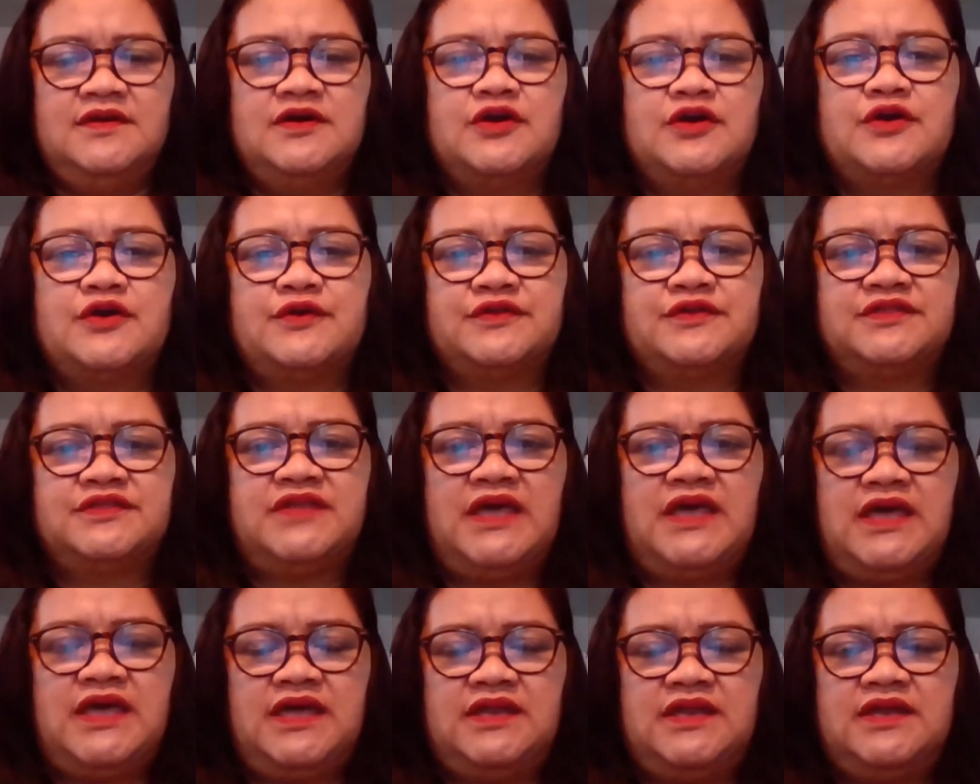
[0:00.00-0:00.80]

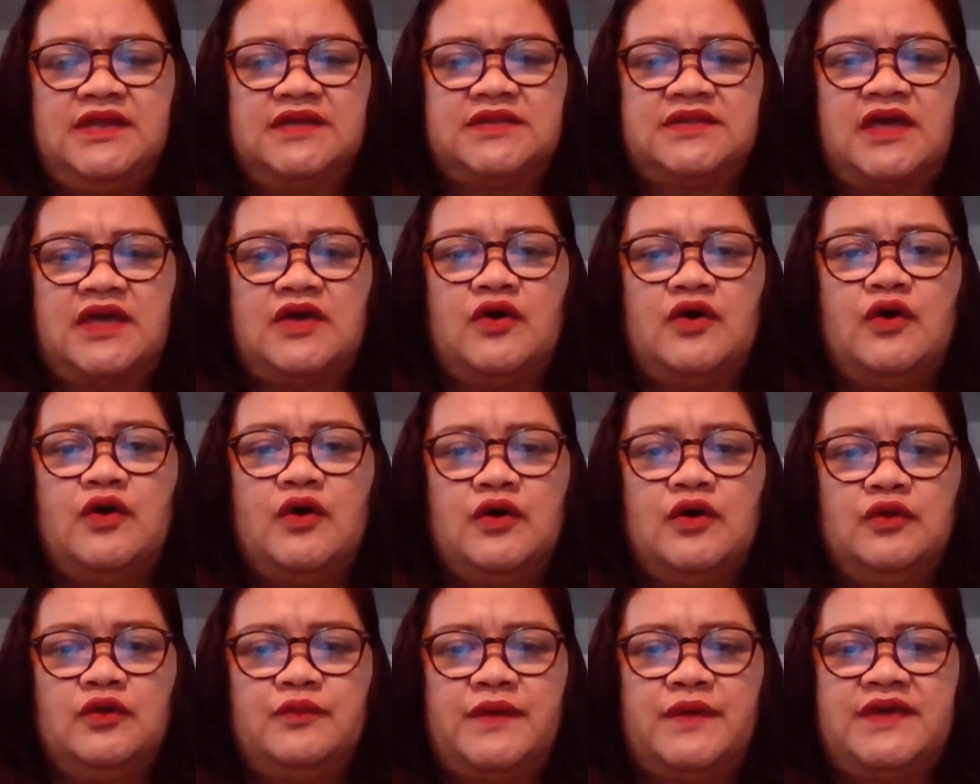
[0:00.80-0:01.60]
routine that I
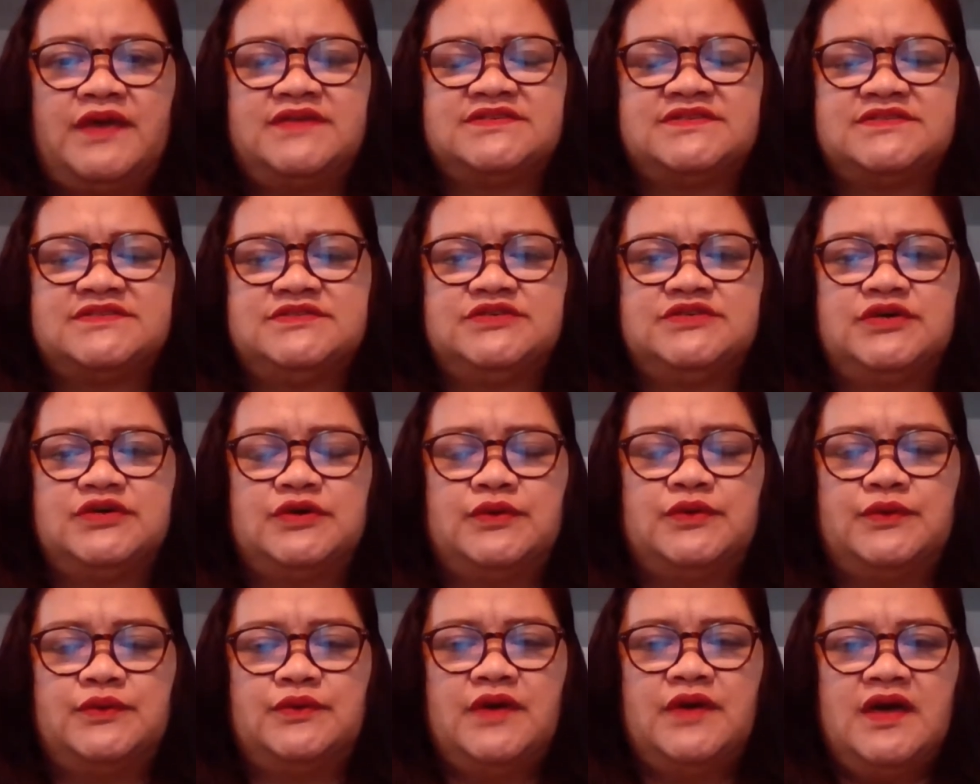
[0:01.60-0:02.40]
always
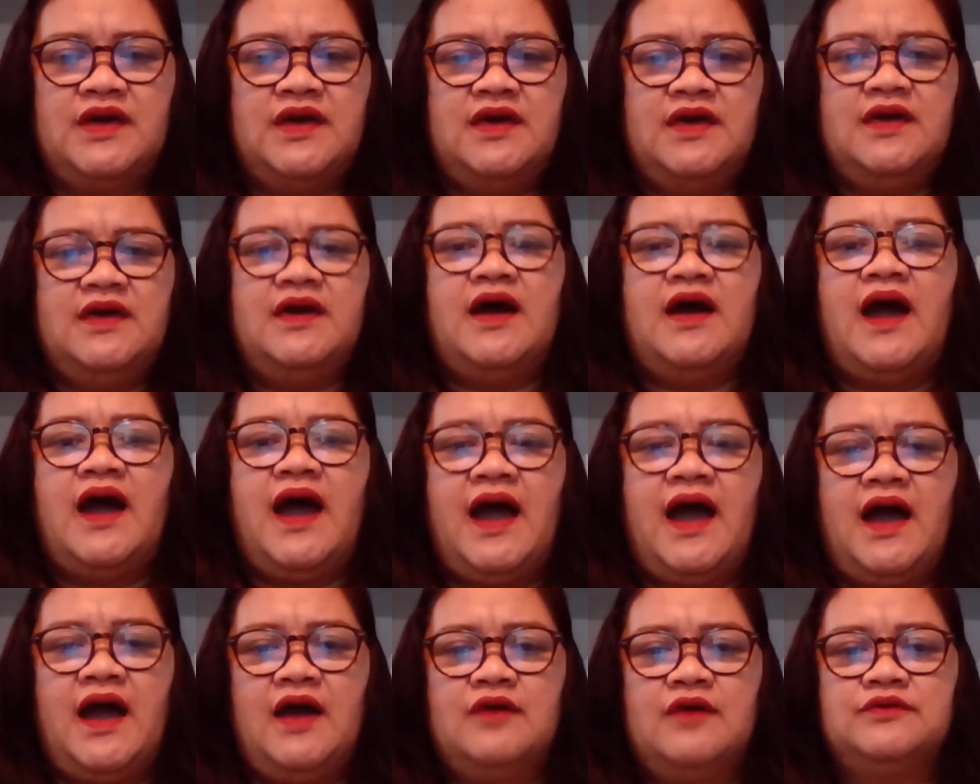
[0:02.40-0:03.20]
do,
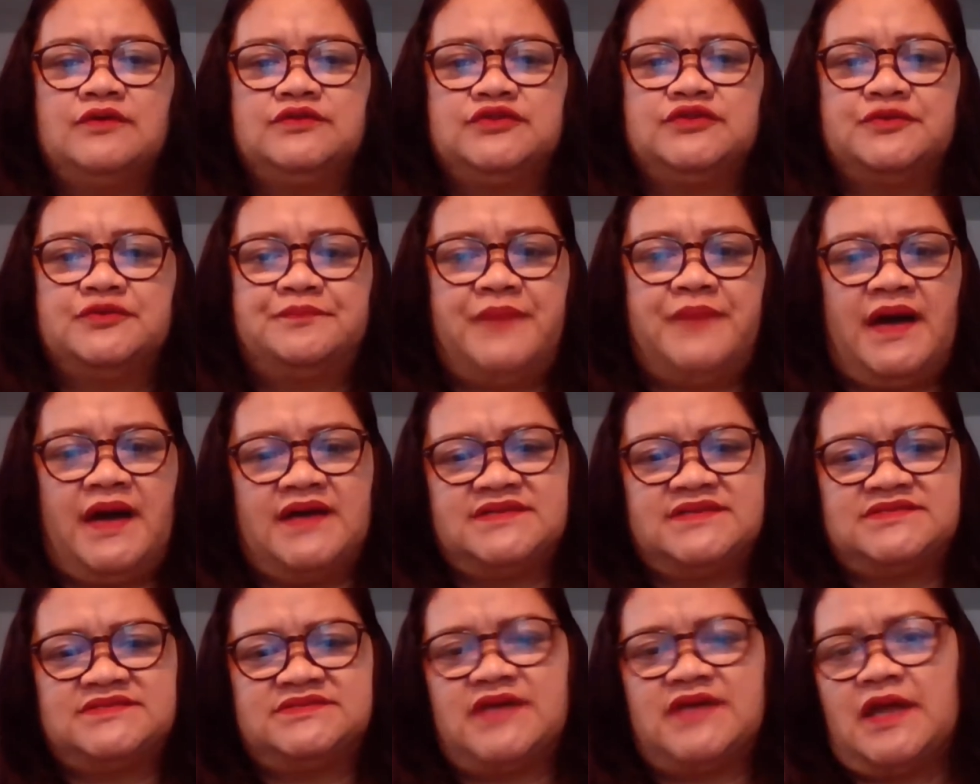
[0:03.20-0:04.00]
how to
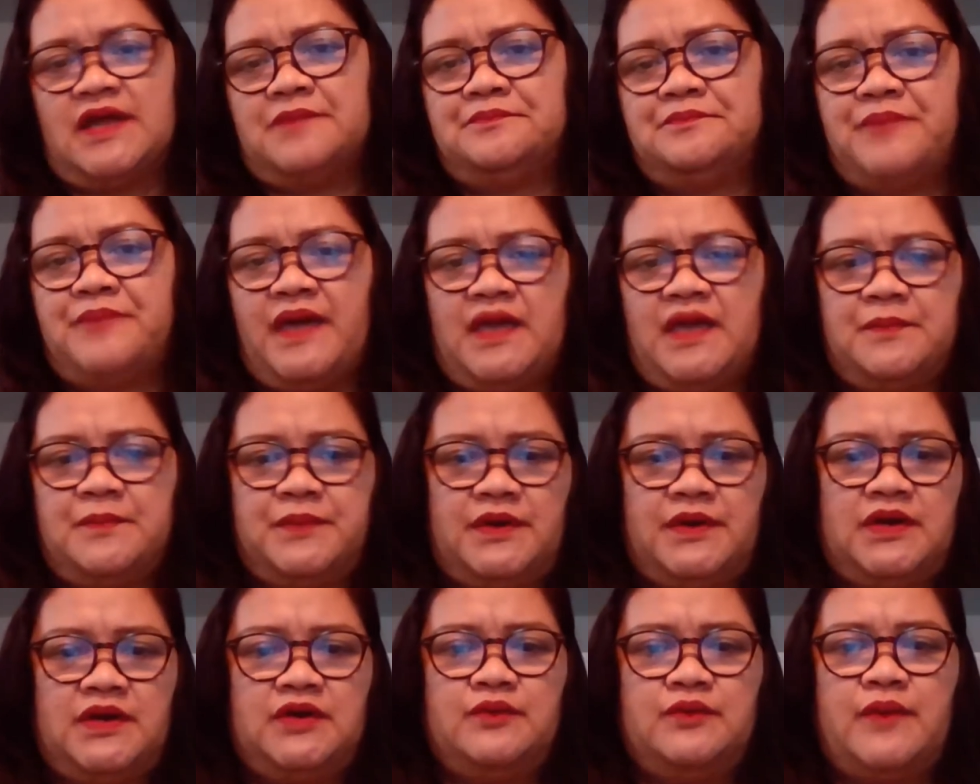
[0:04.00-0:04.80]
pass their
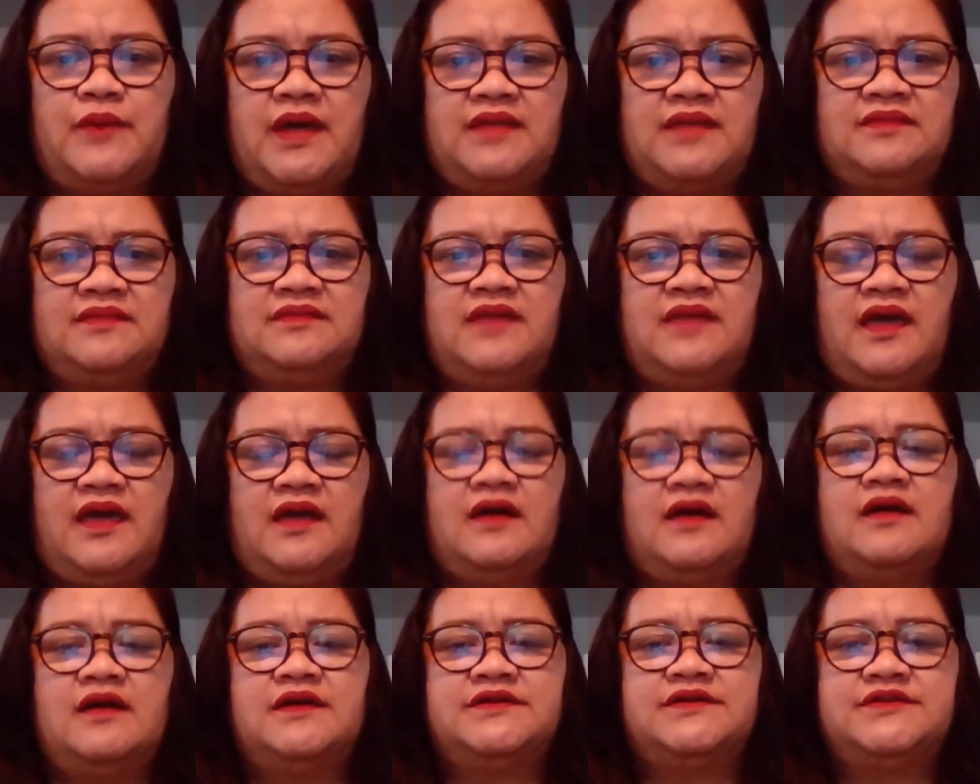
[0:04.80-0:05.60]
paper when they
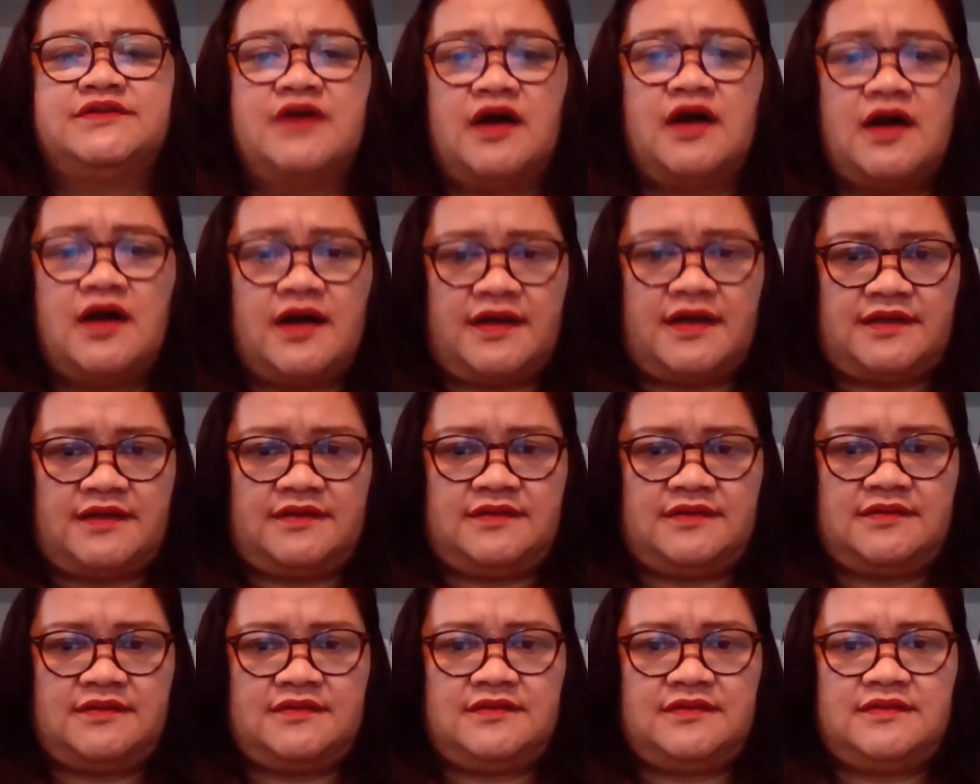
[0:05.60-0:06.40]
are done.
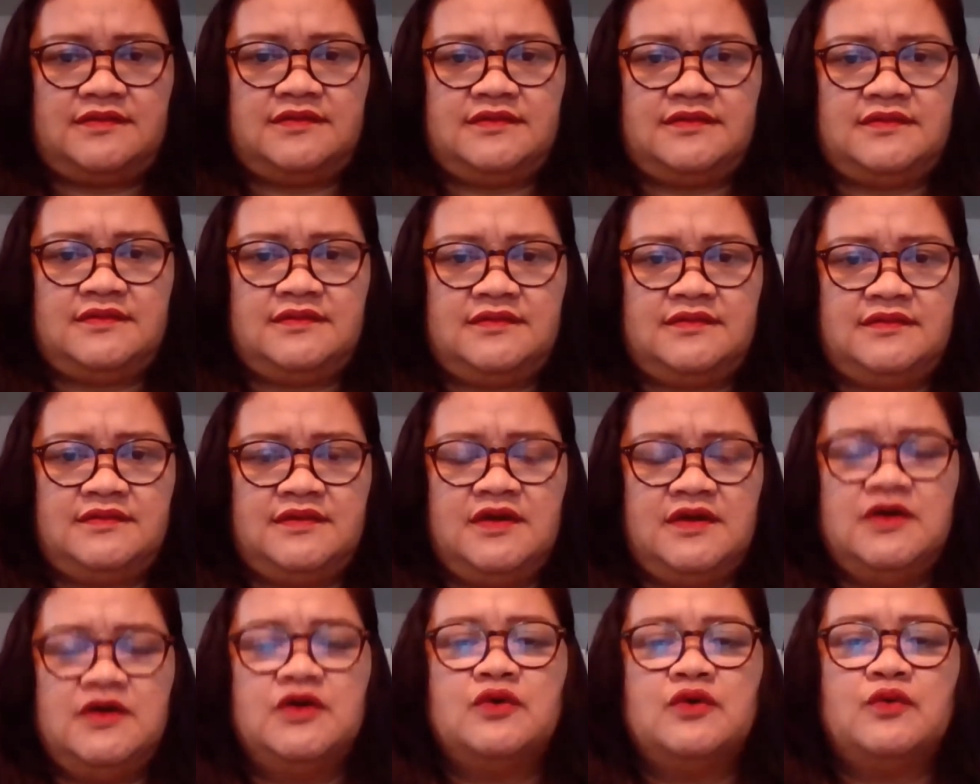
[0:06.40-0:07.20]

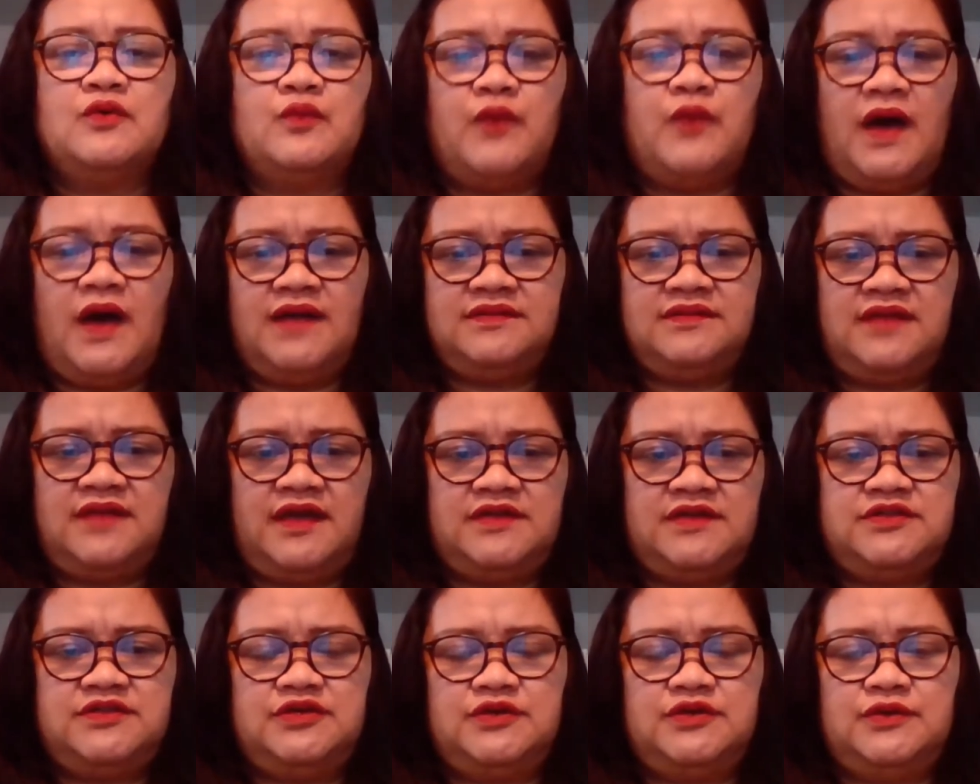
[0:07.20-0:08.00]
What I
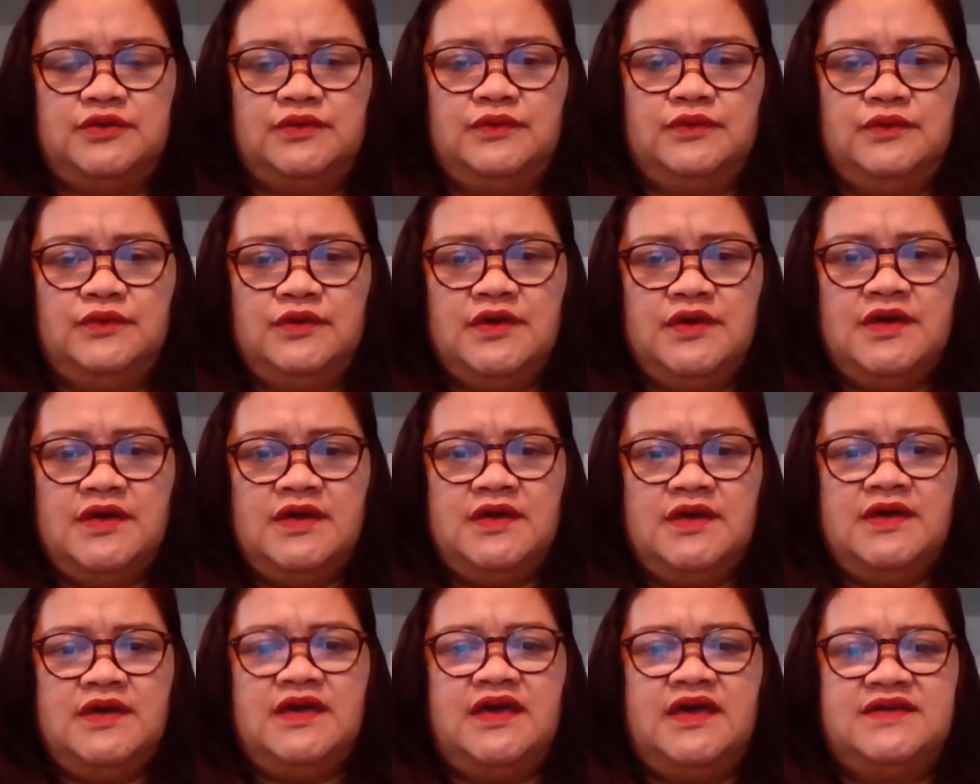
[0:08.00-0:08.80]
do
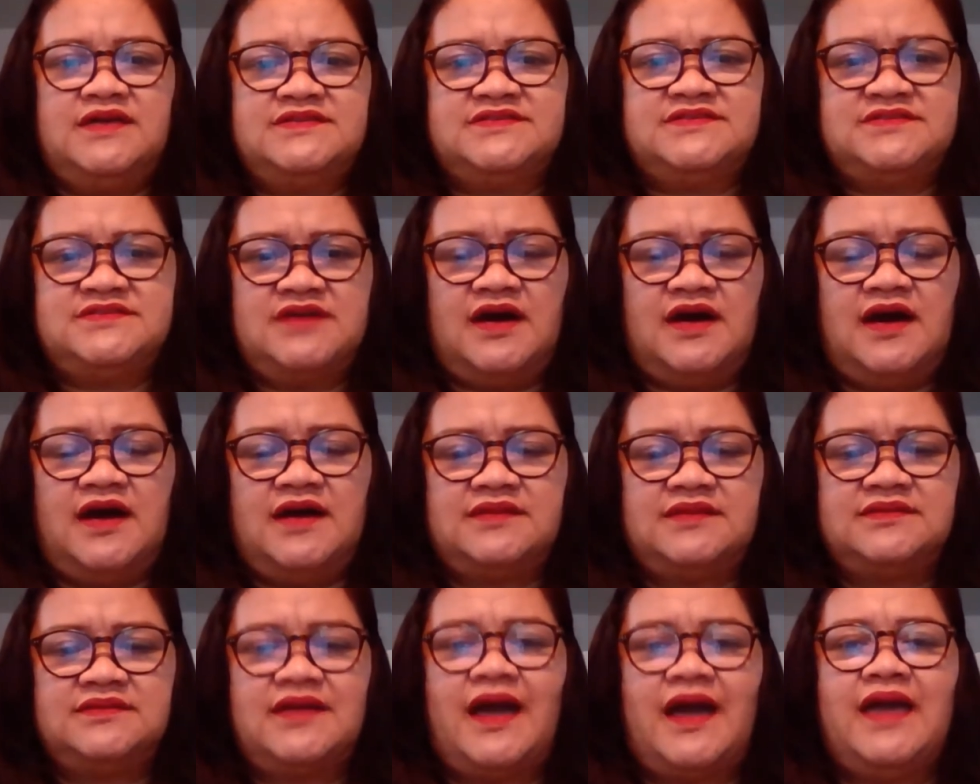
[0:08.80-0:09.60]
is
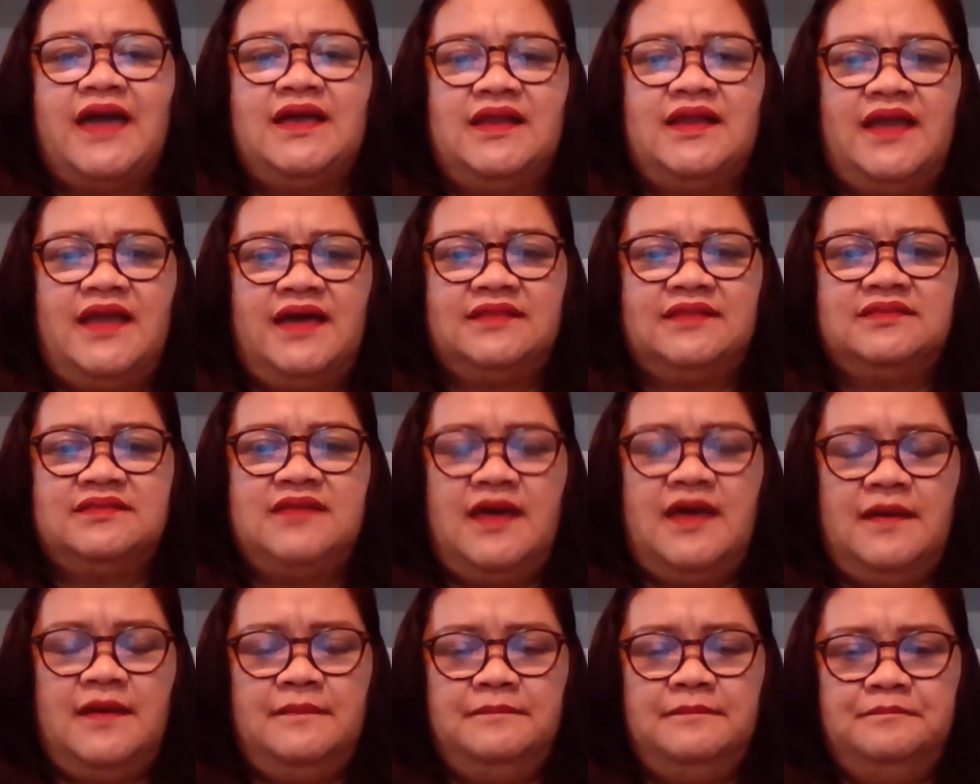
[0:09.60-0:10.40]
that I let
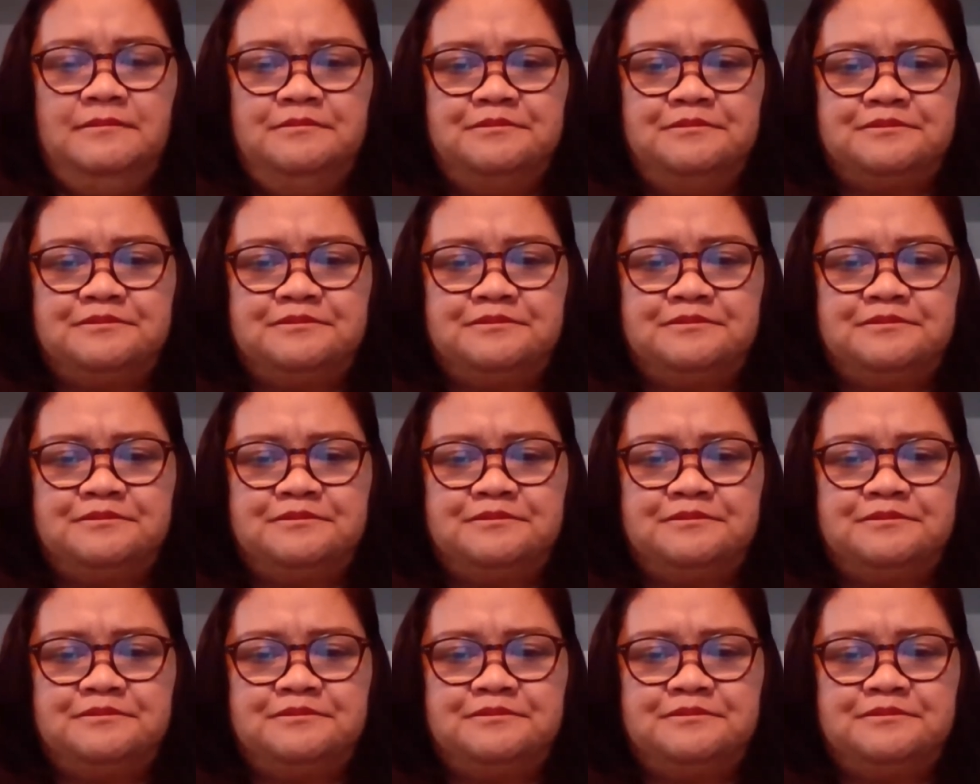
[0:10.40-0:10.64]
them